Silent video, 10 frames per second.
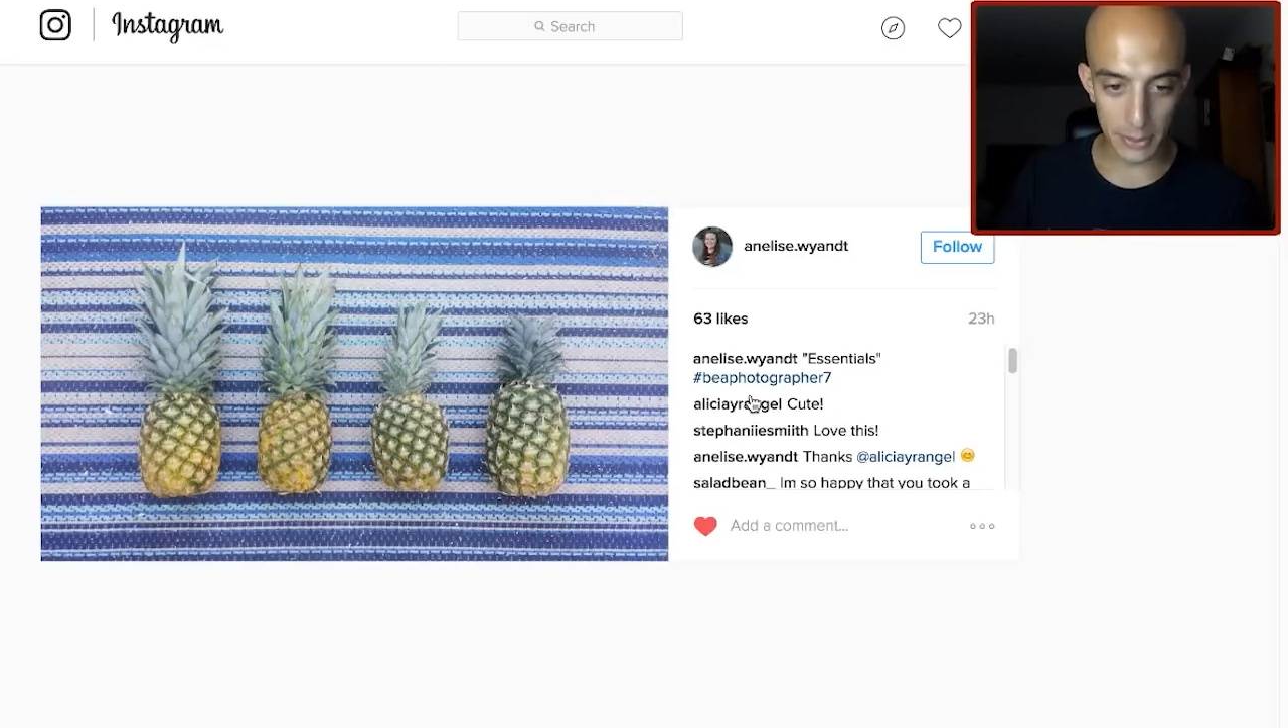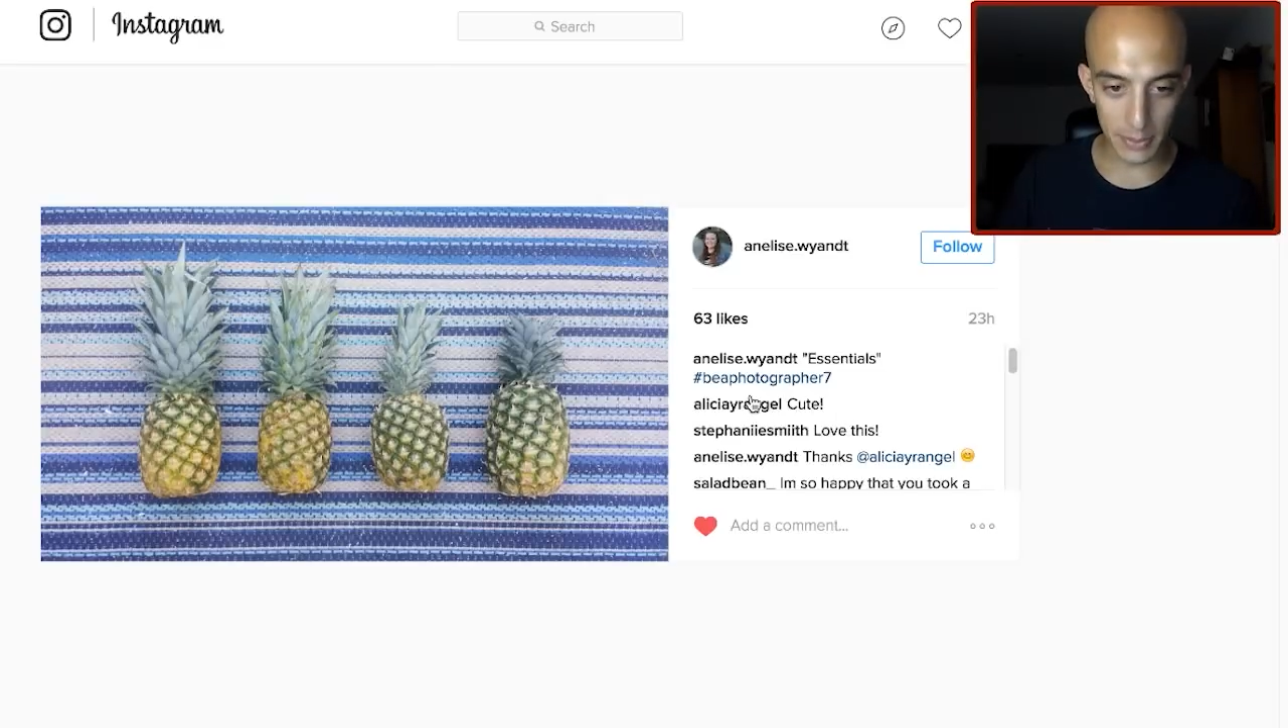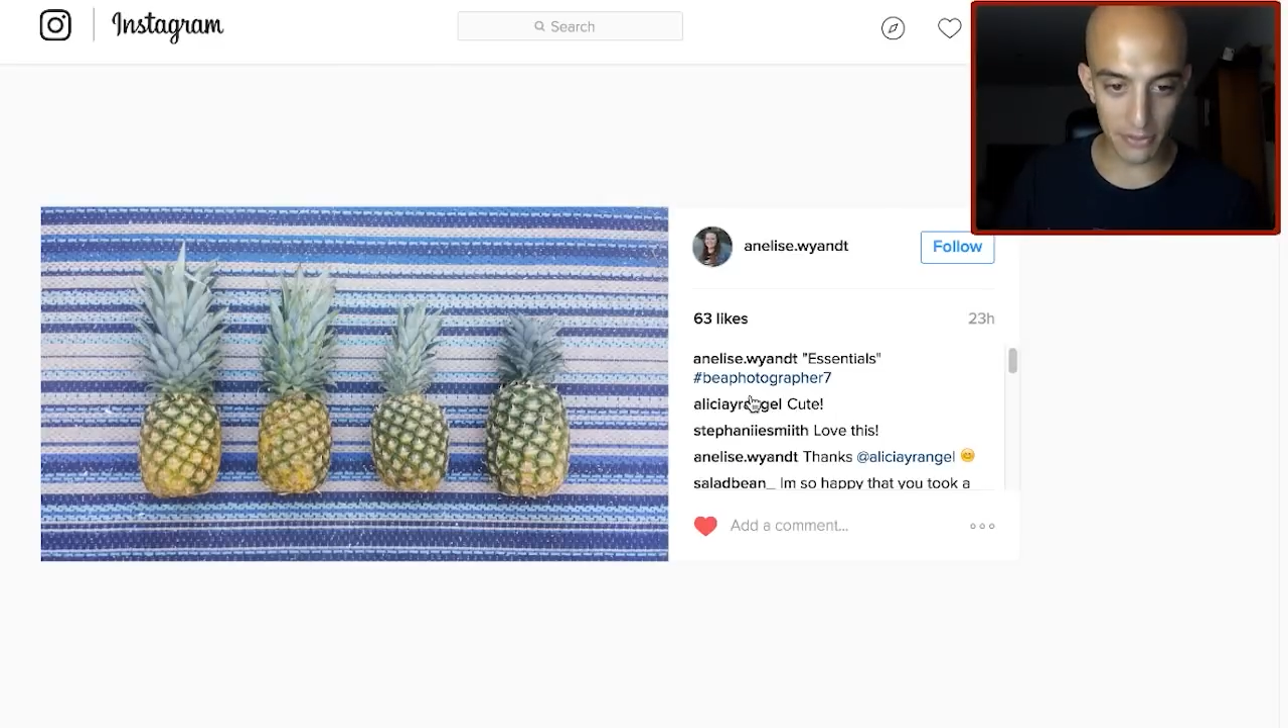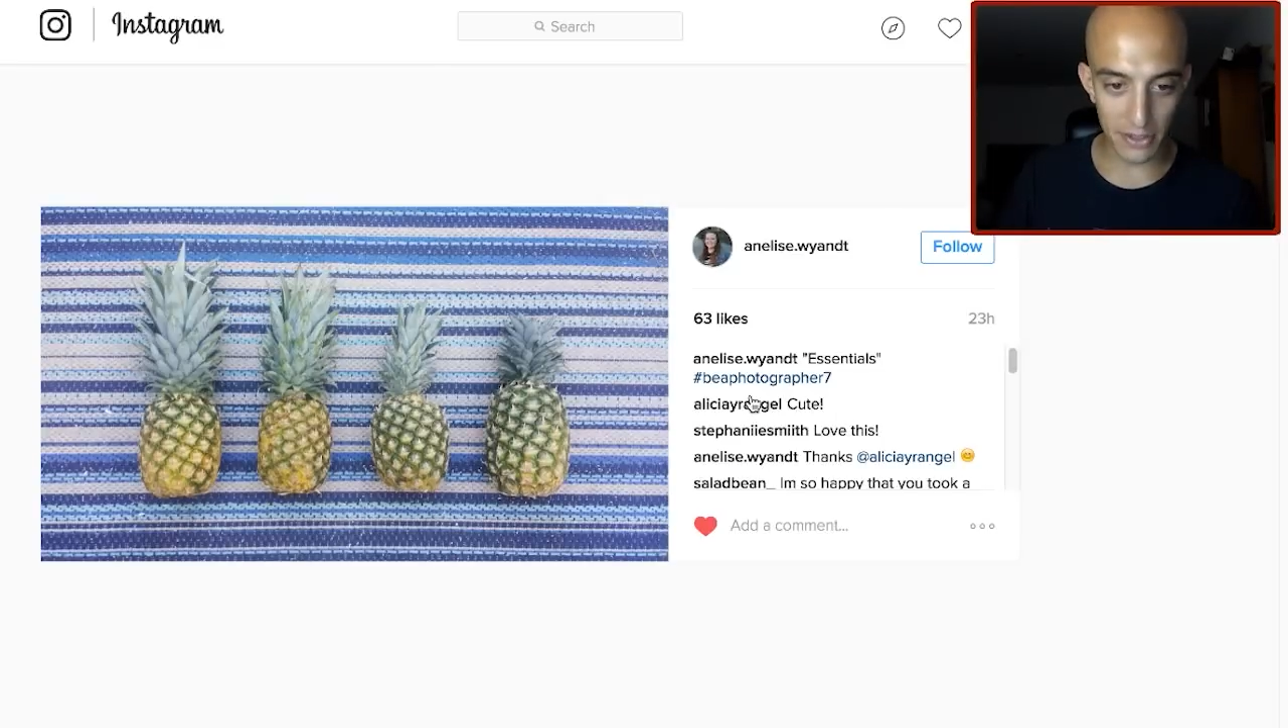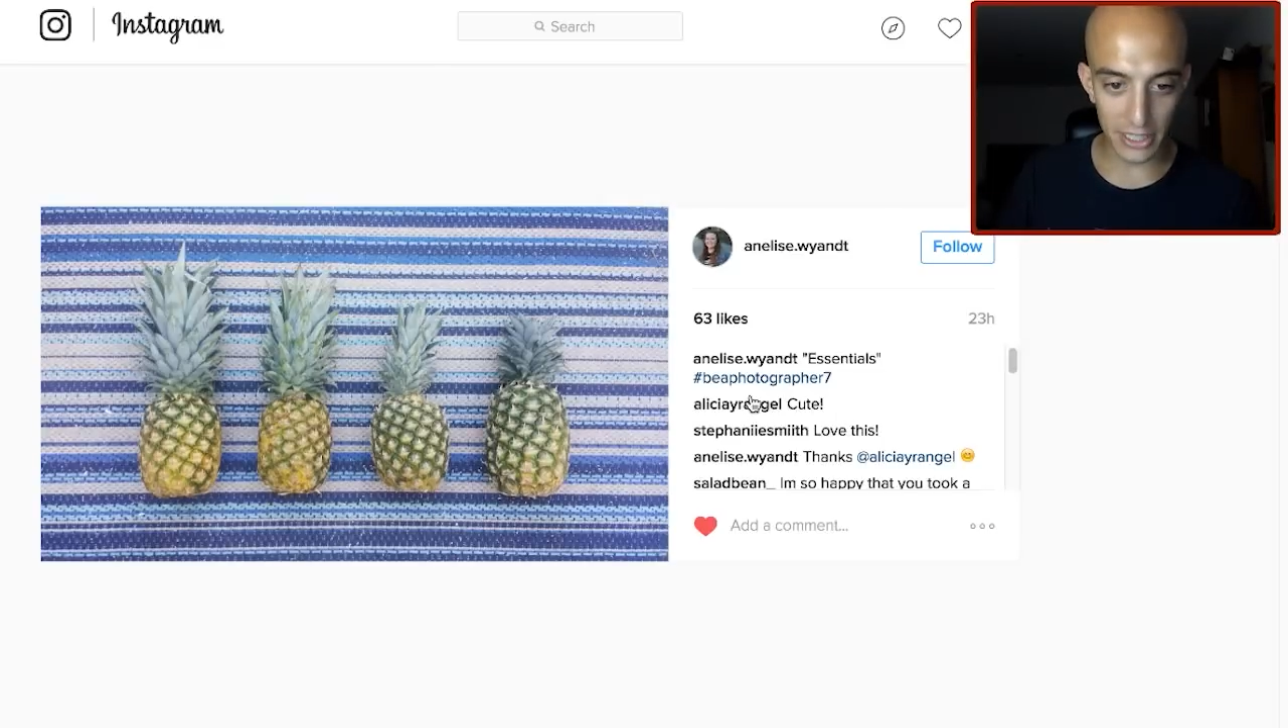to be
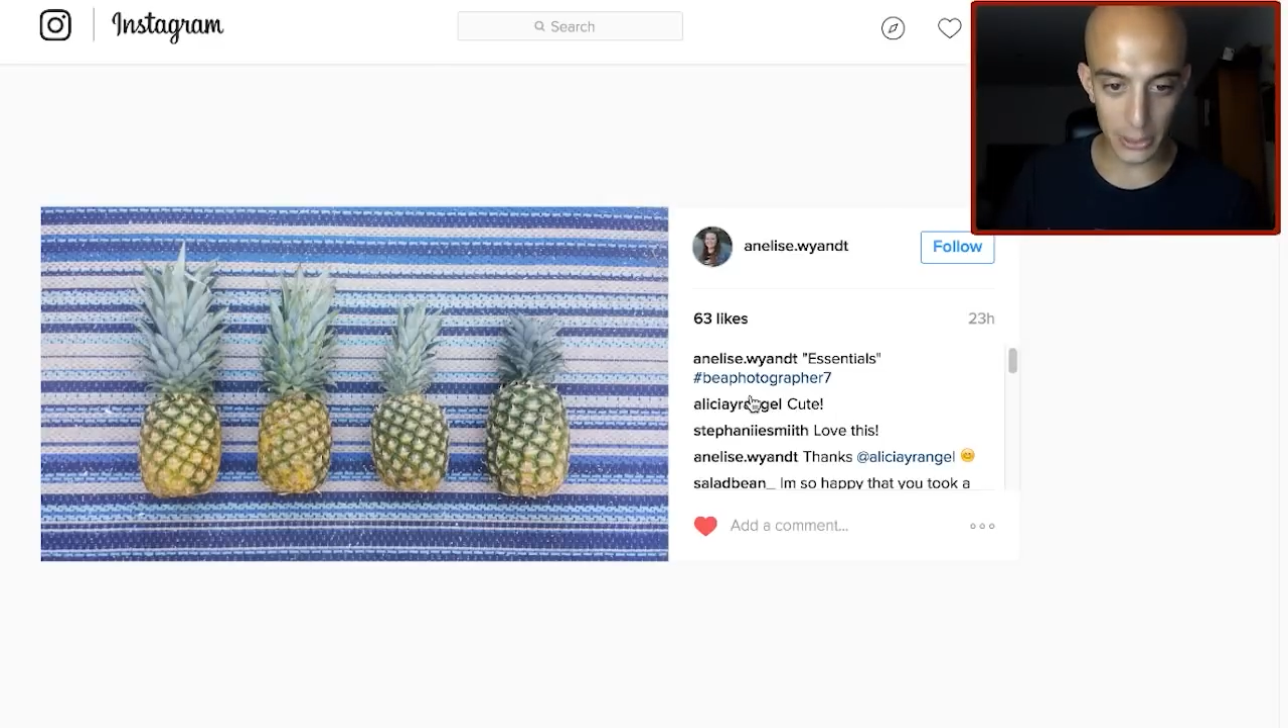funny